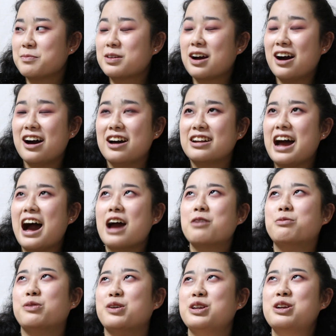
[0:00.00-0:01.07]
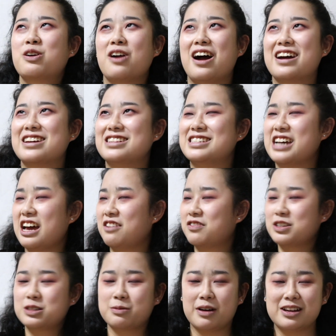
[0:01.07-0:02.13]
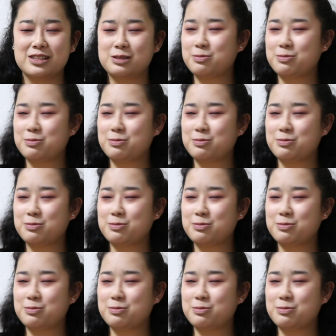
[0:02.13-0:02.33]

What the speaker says: God, I would cry and die for Twice.